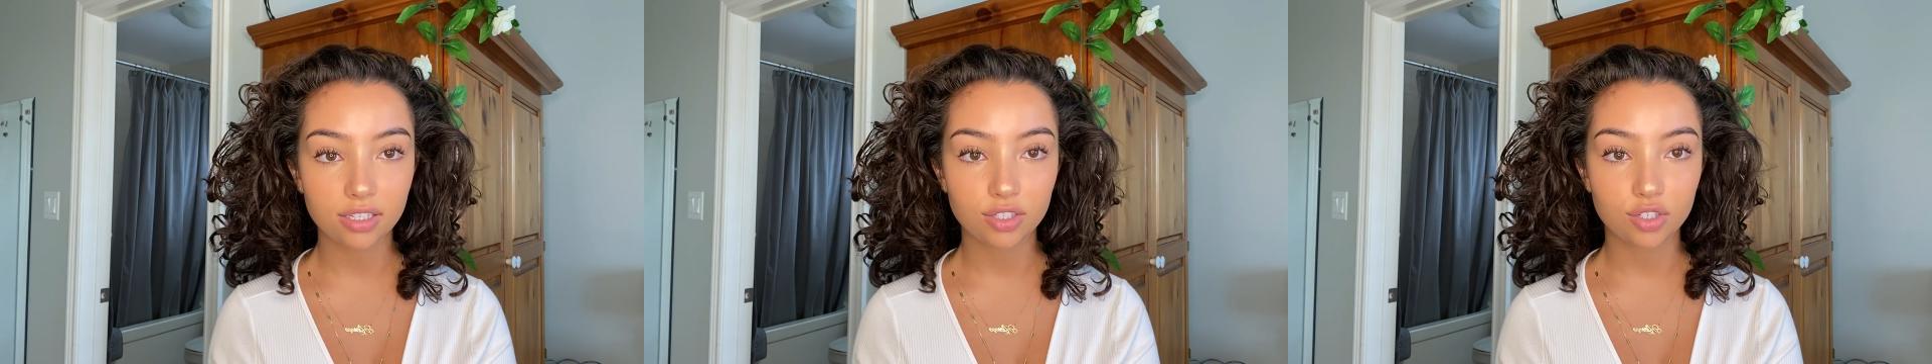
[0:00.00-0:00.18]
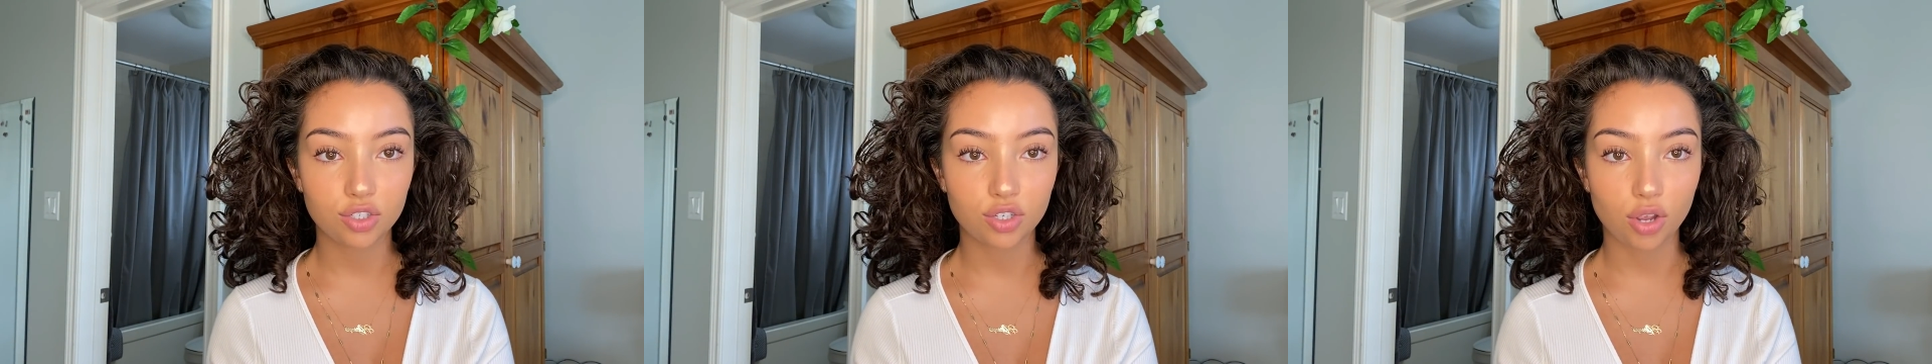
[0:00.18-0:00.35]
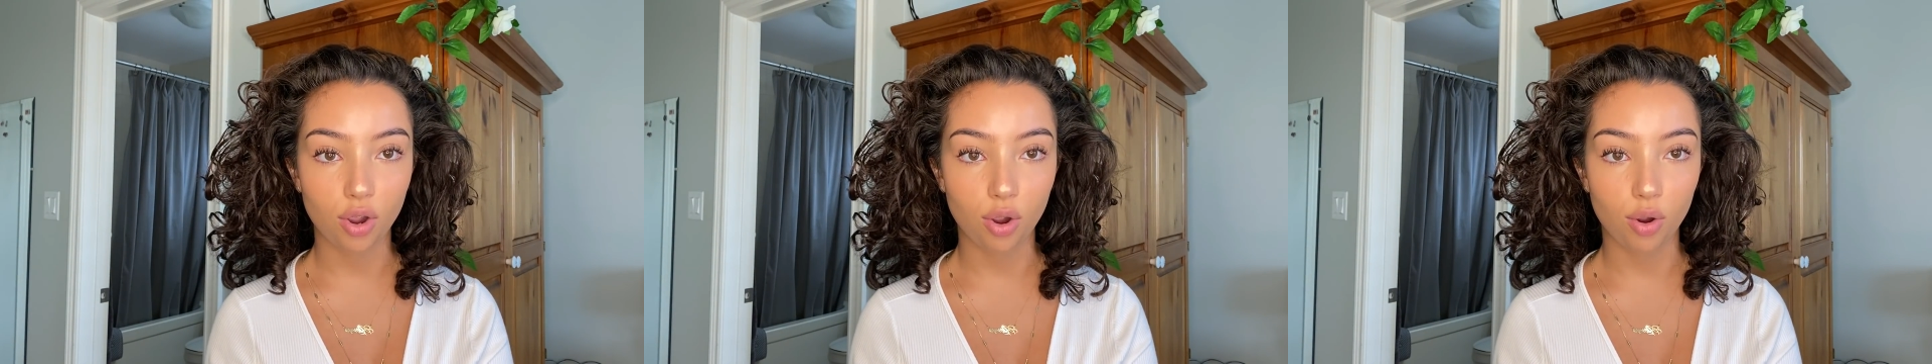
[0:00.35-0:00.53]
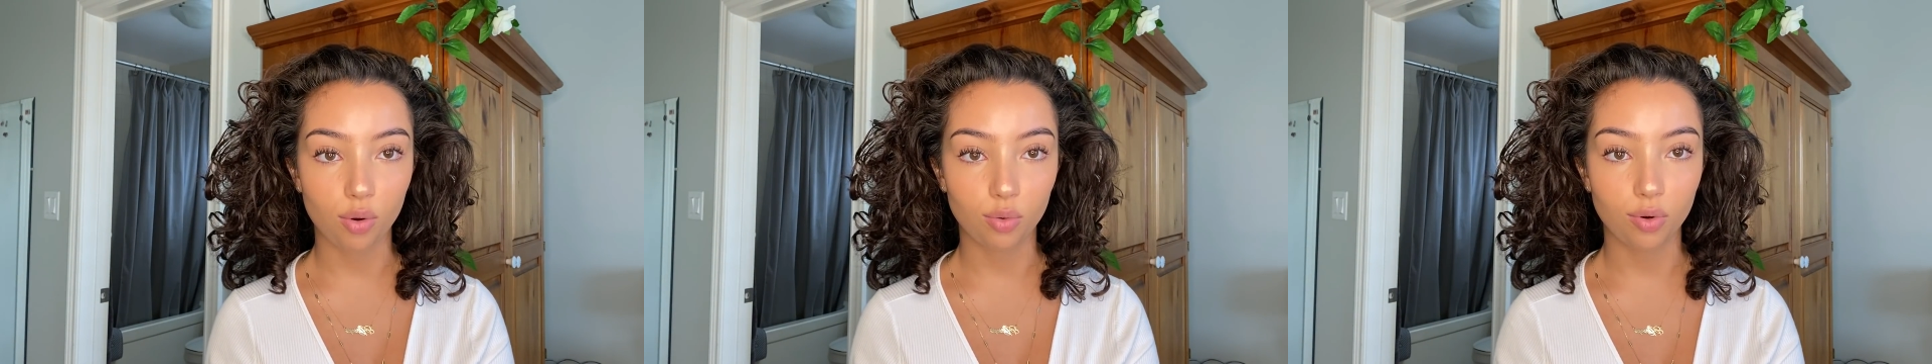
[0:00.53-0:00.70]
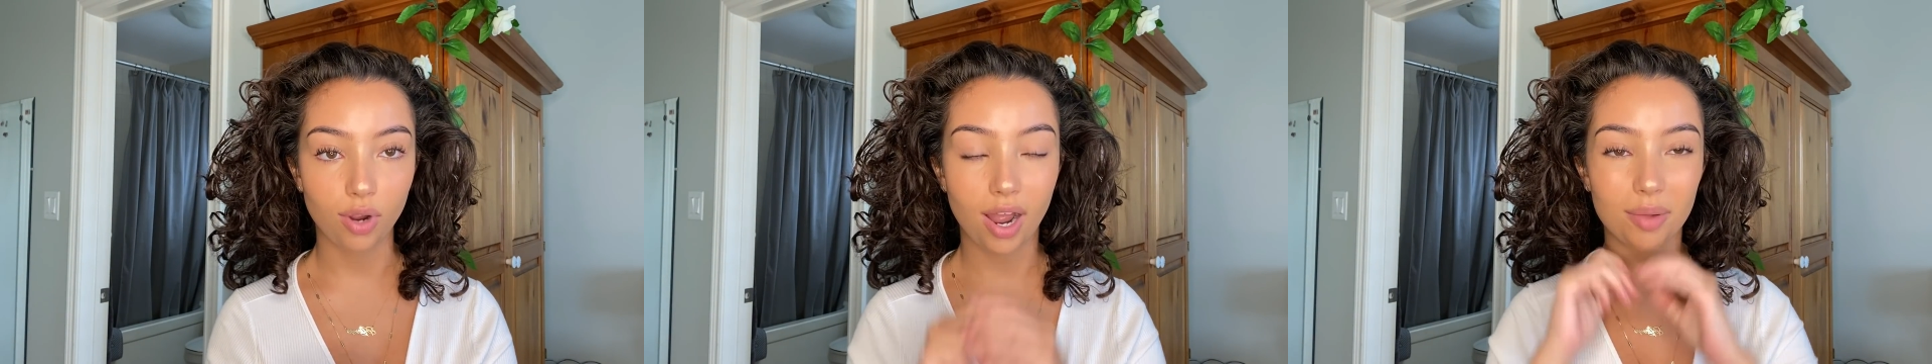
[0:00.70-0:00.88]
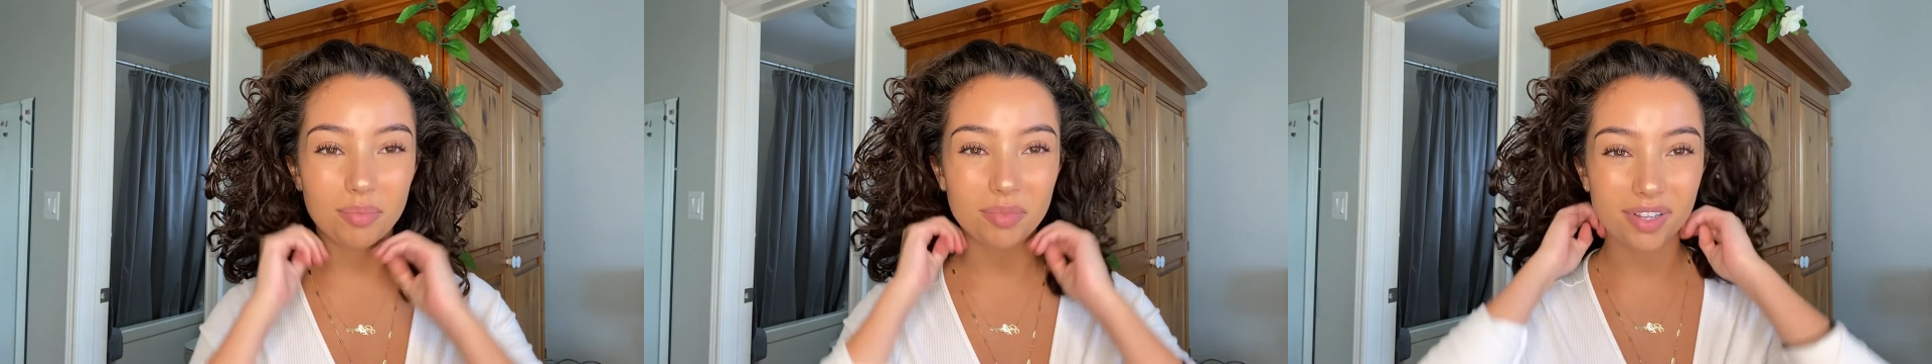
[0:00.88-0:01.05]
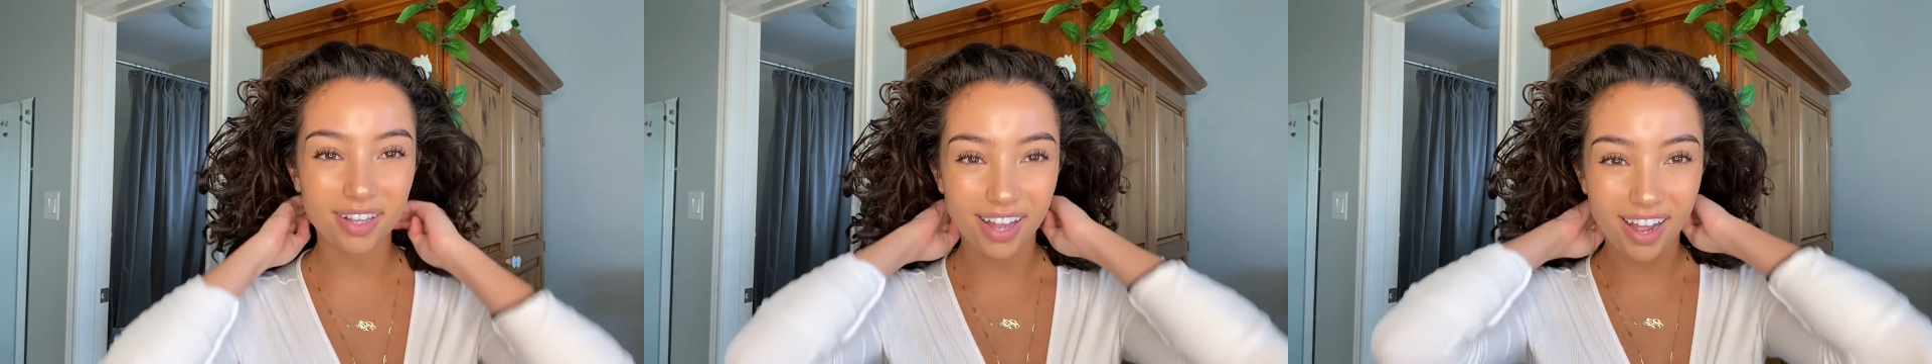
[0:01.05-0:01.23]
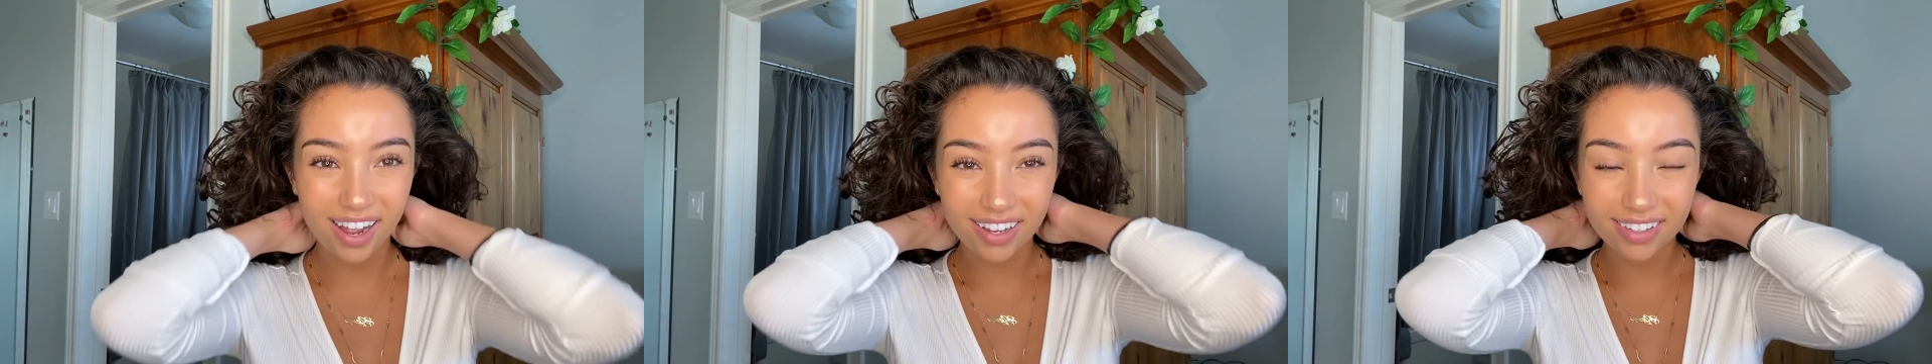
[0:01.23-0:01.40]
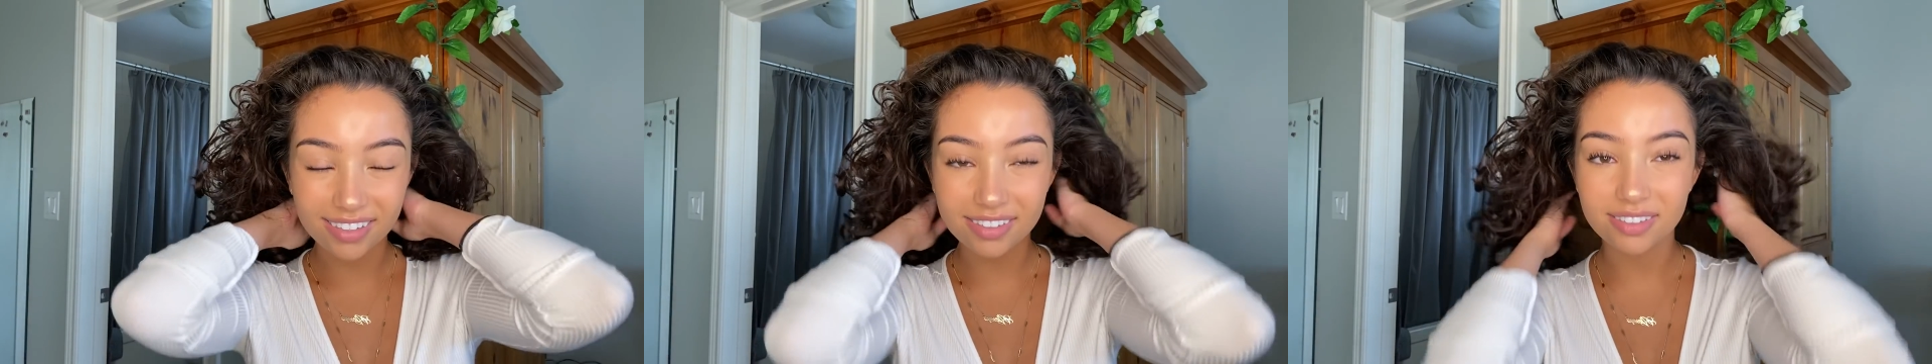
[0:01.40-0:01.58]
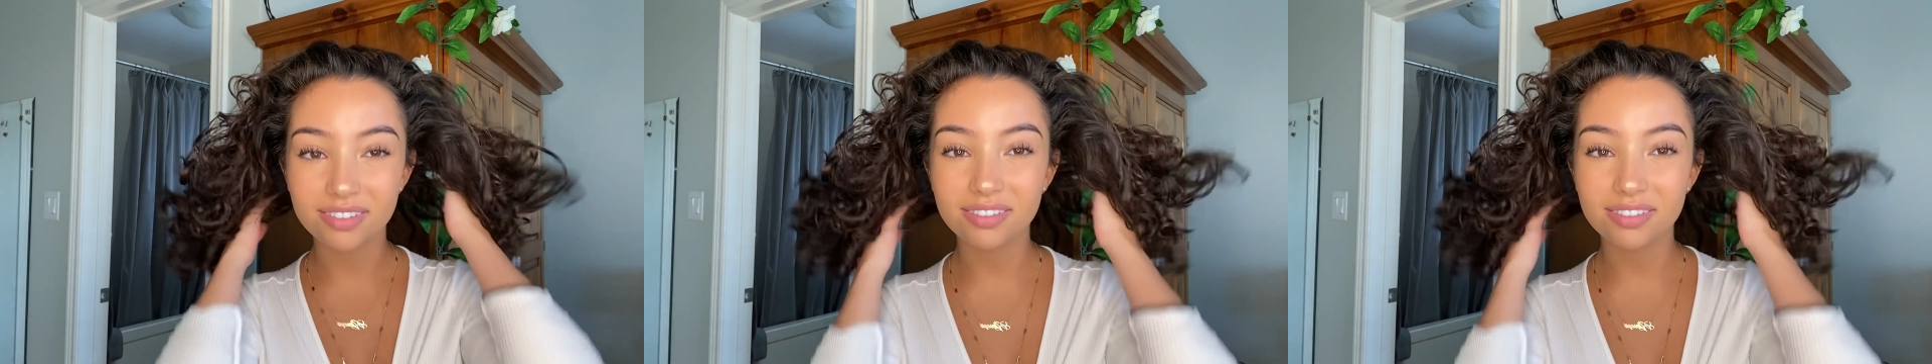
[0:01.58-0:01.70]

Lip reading: so I'm glad